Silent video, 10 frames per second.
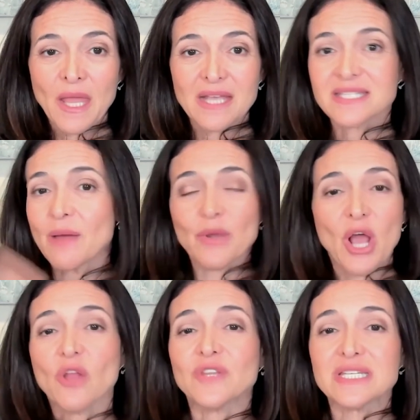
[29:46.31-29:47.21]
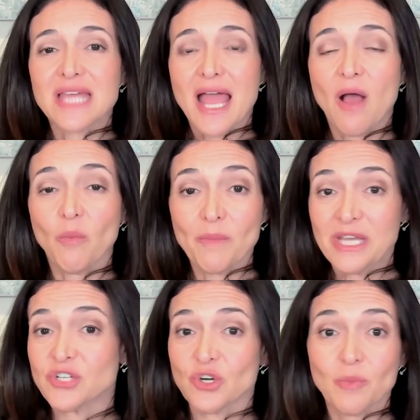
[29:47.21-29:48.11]
is that we all need to help make
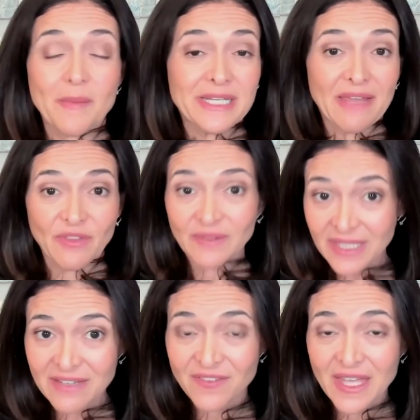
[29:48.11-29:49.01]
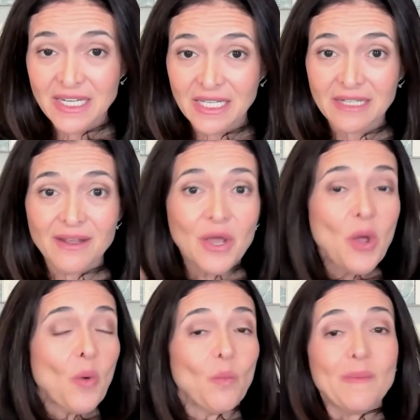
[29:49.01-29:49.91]
sure women get the leave they need,
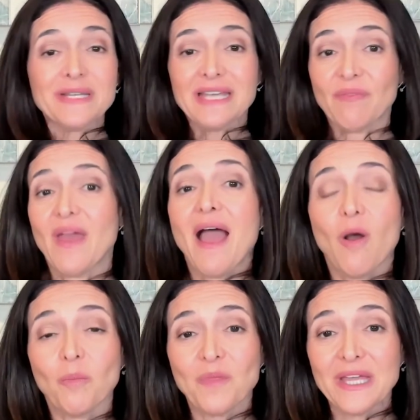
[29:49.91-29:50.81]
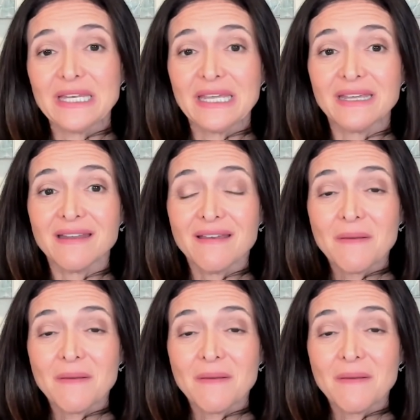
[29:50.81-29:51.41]
women get the help they need,